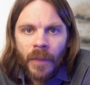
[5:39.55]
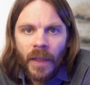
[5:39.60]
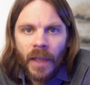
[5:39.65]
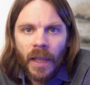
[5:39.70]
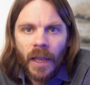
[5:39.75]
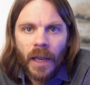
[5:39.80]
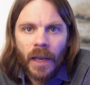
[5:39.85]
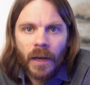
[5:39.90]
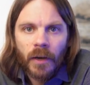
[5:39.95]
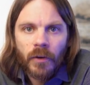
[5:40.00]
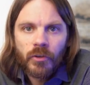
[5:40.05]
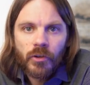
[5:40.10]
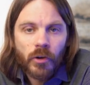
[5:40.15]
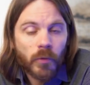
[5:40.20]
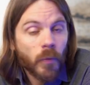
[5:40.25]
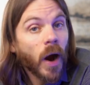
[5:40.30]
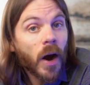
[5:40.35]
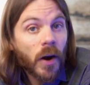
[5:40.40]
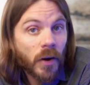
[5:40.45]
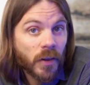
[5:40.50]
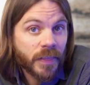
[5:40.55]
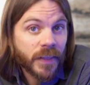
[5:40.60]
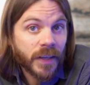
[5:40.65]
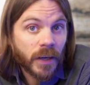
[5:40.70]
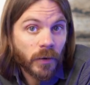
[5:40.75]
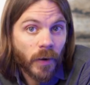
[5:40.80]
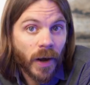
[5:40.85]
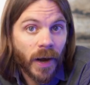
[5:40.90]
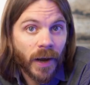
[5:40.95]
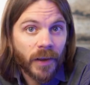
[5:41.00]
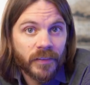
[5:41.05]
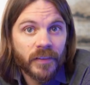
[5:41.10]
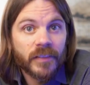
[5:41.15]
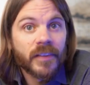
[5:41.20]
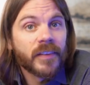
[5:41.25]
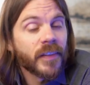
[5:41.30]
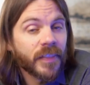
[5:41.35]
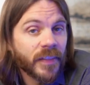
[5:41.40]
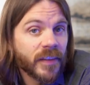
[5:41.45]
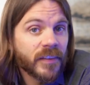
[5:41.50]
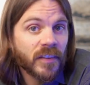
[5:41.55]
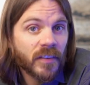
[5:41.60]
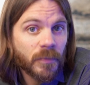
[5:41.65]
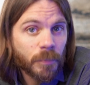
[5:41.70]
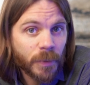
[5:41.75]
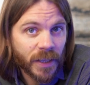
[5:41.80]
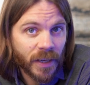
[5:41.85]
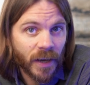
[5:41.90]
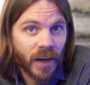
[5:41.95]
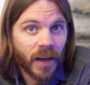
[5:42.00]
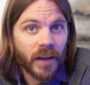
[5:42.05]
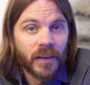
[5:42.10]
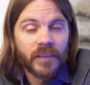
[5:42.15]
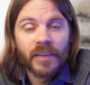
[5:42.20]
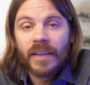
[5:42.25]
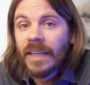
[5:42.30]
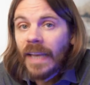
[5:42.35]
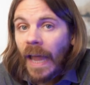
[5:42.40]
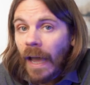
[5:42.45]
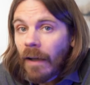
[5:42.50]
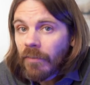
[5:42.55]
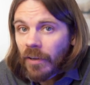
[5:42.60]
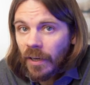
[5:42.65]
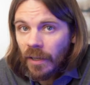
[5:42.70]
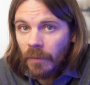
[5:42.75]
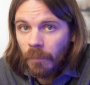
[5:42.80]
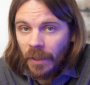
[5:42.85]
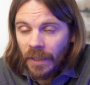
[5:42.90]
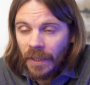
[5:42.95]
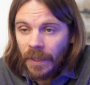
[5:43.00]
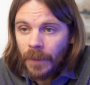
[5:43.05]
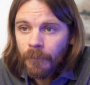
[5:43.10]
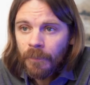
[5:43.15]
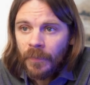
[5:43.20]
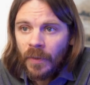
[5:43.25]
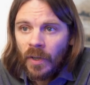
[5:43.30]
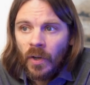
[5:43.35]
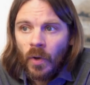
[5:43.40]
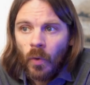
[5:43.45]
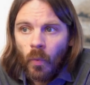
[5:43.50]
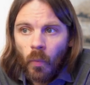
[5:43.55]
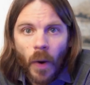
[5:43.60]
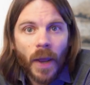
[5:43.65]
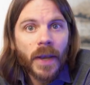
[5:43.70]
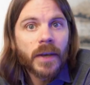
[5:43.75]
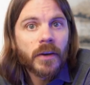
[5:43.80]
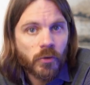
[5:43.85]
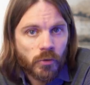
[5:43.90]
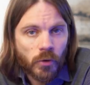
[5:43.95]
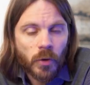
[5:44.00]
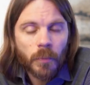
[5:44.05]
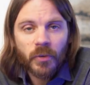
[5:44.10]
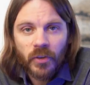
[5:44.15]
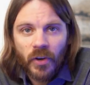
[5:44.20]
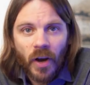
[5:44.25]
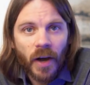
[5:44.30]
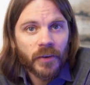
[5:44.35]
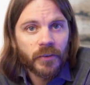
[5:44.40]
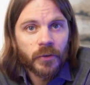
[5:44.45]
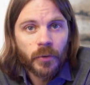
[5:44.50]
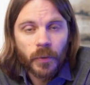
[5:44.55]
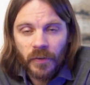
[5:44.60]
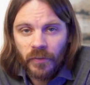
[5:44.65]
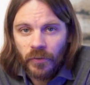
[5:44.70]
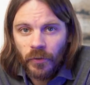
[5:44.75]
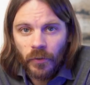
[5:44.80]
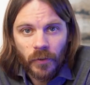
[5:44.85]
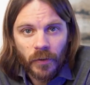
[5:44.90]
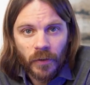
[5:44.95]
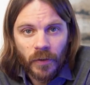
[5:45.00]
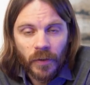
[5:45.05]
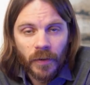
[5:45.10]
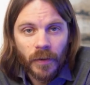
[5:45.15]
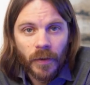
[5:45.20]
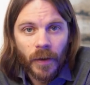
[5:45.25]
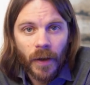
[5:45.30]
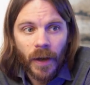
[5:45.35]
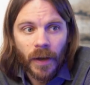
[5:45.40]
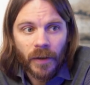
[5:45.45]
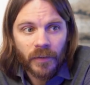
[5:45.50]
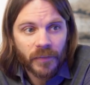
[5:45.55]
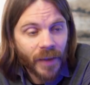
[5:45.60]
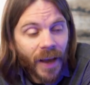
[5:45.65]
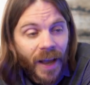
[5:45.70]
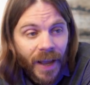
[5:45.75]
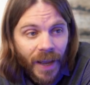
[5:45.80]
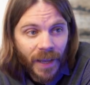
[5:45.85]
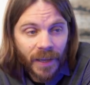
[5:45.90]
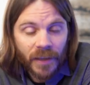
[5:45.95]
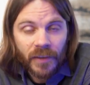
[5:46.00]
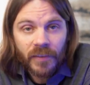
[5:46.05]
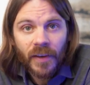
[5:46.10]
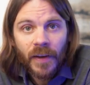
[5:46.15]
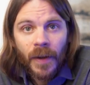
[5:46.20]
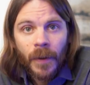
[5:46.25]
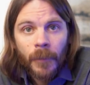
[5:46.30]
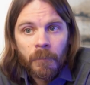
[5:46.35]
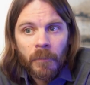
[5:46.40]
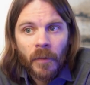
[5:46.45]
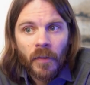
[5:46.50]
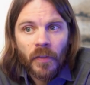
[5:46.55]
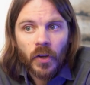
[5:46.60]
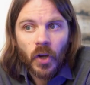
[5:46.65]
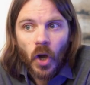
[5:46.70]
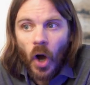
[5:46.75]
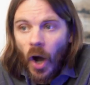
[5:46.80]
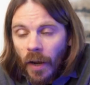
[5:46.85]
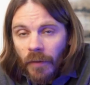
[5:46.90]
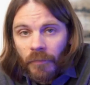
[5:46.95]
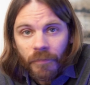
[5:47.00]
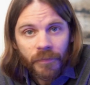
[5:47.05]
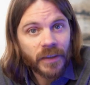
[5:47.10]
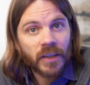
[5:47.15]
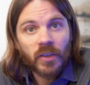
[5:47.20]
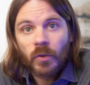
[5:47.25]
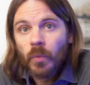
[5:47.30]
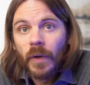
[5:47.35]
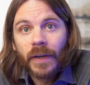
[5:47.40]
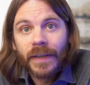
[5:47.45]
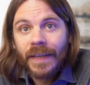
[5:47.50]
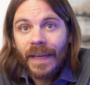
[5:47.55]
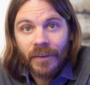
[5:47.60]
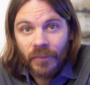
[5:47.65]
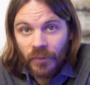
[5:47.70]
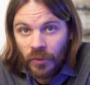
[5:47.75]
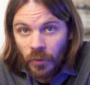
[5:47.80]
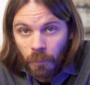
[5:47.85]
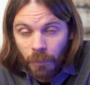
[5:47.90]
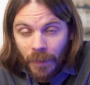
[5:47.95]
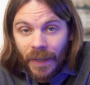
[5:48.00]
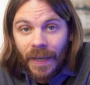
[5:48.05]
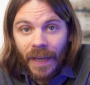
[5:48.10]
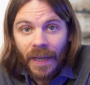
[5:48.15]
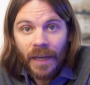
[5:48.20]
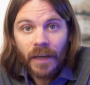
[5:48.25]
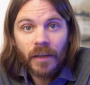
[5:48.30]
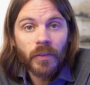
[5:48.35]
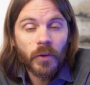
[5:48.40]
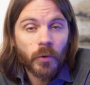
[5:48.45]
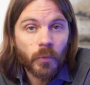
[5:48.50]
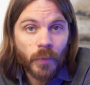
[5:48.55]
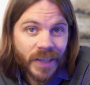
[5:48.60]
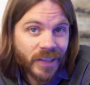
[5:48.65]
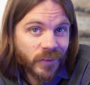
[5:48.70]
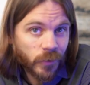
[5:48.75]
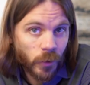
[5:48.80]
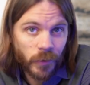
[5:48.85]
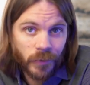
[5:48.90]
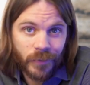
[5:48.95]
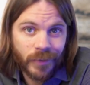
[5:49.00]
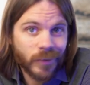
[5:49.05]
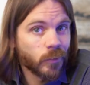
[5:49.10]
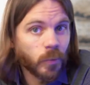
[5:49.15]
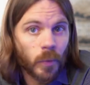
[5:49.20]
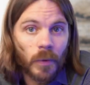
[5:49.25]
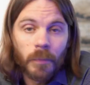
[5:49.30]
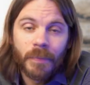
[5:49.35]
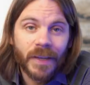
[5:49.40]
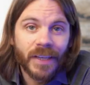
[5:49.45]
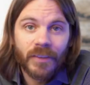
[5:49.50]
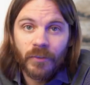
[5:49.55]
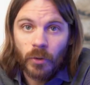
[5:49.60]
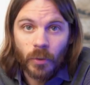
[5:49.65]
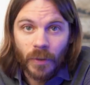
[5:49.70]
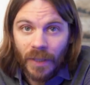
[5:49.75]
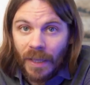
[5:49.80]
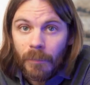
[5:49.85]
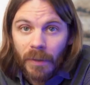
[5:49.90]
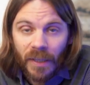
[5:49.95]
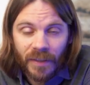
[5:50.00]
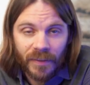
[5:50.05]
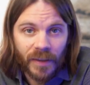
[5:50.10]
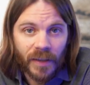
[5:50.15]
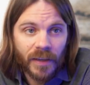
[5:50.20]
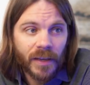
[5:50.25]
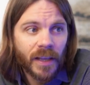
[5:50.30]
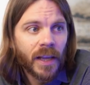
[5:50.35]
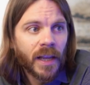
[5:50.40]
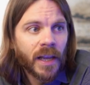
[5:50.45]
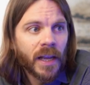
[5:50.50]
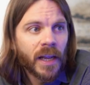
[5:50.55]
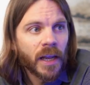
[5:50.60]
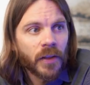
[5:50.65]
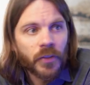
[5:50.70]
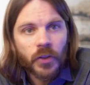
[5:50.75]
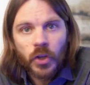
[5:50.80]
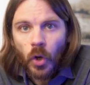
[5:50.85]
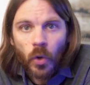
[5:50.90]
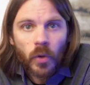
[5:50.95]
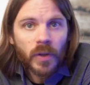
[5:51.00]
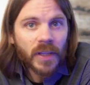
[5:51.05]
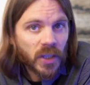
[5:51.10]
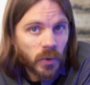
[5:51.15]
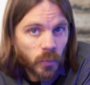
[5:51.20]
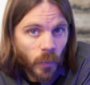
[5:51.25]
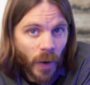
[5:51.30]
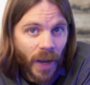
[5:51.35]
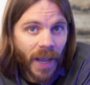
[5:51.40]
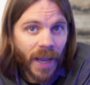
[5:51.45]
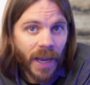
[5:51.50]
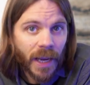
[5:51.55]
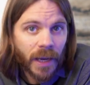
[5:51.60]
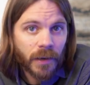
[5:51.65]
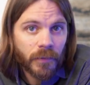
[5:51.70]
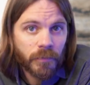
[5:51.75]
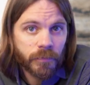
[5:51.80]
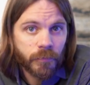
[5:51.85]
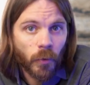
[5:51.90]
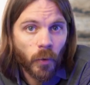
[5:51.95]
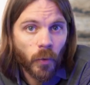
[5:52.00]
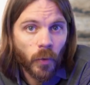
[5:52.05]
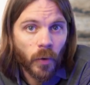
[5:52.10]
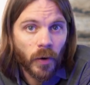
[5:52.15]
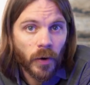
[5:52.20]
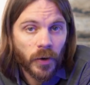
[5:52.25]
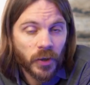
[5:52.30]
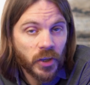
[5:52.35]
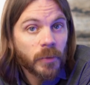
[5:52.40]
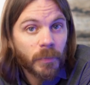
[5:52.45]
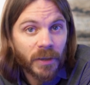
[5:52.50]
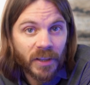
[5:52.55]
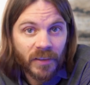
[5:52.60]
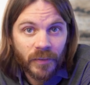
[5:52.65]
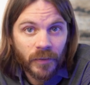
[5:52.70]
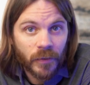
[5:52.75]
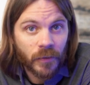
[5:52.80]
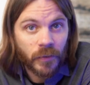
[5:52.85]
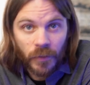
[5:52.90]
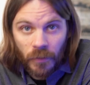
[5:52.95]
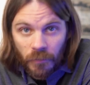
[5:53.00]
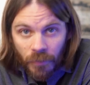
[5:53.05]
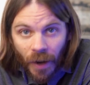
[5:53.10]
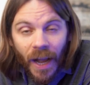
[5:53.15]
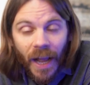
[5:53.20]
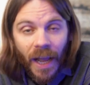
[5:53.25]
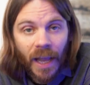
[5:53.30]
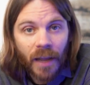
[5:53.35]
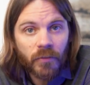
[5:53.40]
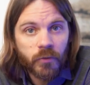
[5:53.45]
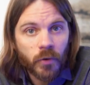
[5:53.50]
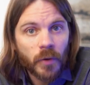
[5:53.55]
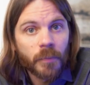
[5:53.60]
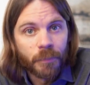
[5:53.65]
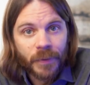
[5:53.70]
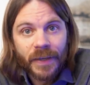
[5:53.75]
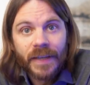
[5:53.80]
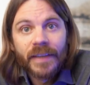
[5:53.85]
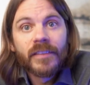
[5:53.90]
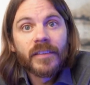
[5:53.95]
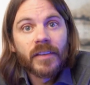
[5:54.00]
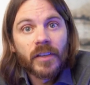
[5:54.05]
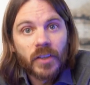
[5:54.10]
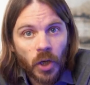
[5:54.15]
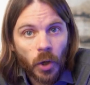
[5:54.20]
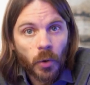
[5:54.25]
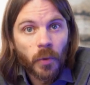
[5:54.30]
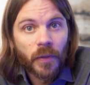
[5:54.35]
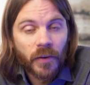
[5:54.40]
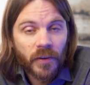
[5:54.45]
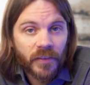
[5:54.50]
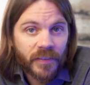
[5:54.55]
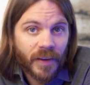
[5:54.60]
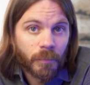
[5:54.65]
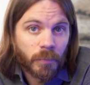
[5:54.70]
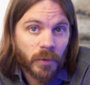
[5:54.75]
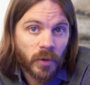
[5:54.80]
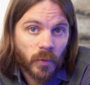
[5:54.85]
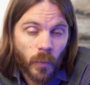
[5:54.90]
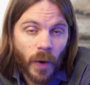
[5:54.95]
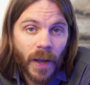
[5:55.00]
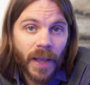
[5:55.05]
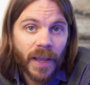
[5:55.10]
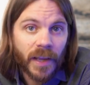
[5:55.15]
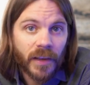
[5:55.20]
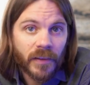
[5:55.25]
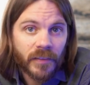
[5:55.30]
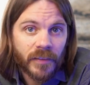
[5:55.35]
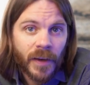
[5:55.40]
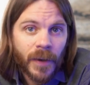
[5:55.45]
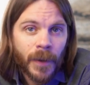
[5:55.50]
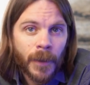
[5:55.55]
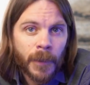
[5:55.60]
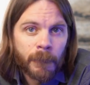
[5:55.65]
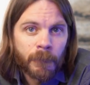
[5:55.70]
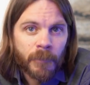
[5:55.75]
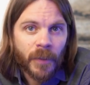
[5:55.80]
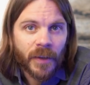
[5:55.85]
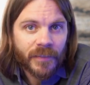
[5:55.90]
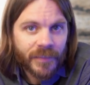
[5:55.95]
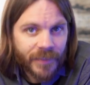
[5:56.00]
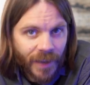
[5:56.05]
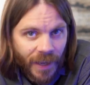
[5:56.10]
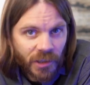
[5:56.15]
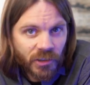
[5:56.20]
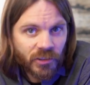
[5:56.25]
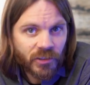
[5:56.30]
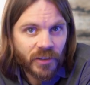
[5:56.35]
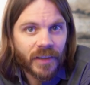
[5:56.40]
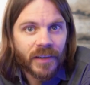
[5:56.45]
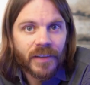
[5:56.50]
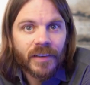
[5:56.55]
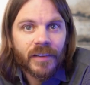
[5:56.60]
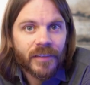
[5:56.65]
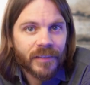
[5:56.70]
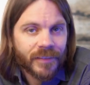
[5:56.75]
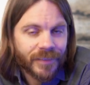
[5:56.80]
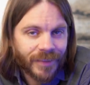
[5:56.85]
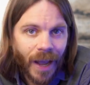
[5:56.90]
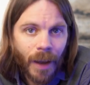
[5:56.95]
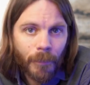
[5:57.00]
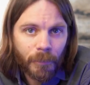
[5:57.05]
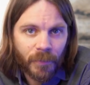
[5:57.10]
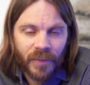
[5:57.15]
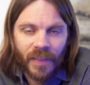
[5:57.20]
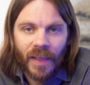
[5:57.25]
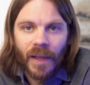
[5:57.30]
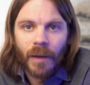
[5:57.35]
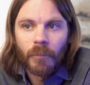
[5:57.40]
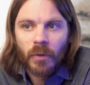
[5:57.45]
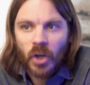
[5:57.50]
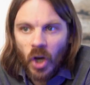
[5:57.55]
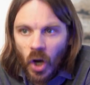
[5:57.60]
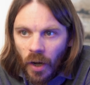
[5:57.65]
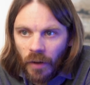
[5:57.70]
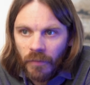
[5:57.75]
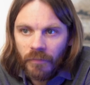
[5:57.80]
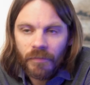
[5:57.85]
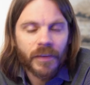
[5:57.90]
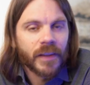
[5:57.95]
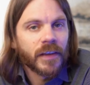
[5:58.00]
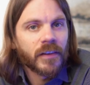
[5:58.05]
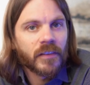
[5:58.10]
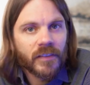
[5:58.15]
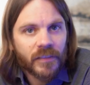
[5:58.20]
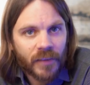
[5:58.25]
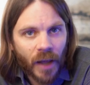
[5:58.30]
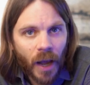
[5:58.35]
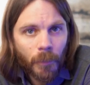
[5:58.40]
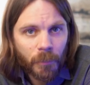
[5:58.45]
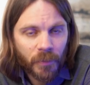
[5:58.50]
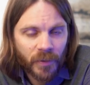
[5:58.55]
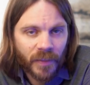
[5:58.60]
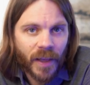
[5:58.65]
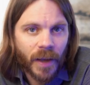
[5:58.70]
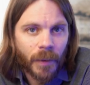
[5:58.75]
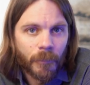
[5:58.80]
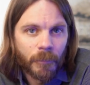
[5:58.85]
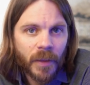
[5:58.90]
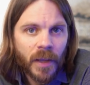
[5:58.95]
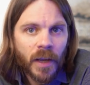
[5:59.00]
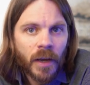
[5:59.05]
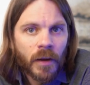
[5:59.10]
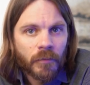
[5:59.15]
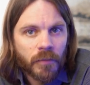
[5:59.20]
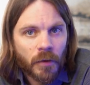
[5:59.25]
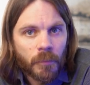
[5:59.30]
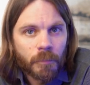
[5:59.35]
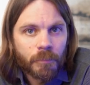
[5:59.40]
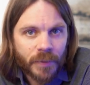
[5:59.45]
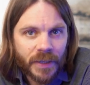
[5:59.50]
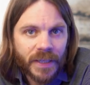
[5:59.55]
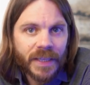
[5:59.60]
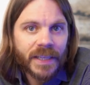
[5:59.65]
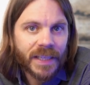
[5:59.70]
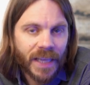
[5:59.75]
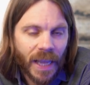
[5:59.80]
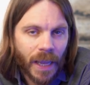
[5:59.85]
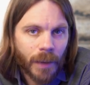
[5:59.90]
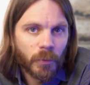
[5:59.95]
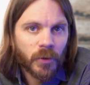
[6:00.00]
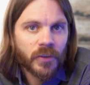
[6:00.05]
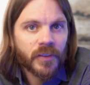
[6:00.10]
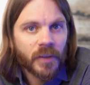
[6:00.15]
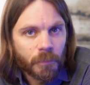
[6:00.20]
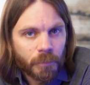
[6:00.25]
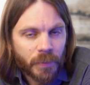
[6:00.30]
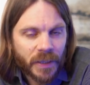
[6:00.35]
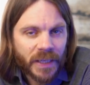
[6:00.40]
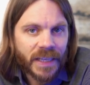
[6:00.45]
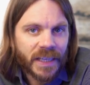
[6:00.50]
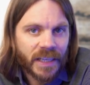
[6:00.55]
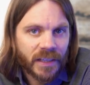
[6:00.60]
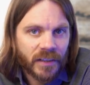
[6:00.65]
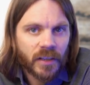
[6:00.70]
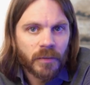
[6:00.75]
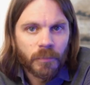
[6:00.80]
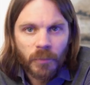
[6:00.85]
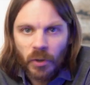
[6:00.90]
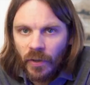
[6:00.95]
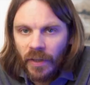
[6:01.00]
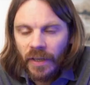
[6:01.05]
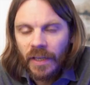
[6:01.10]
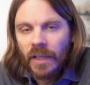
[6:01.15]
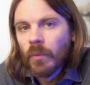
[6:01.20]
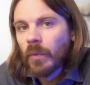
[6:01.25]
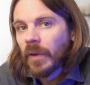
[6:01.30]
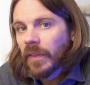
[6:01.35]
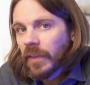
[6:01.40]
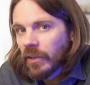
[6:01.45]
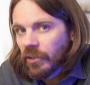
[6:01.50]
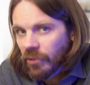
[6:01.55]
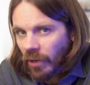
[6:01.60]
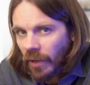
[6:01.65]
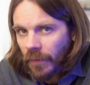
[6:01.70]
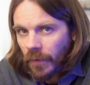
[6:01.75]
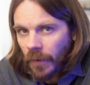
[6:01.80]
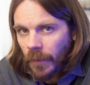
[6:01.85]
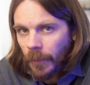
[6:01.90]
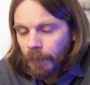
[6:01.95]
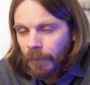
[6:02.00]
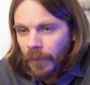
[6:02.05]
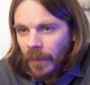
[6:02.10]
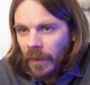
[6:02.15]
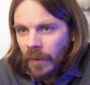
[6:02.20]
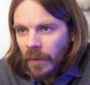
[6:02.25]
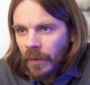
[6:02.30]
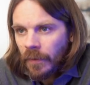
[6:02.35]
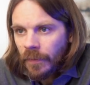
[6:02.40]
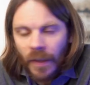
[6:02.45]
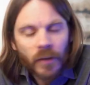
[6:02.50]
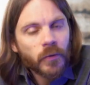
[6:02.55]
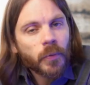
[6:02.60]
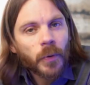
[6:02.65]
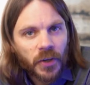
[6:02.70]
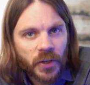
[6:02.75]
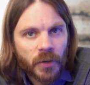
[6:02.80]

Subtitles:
And Girard theorizes that this is because inevitably, when groups got to a certain size, the conflict would get too big, the resources would be too limited, and the only way for humans to survive would be to go their separate ways. That tension stopped them, conflict stopped them from being able to be in community with each other. And that's where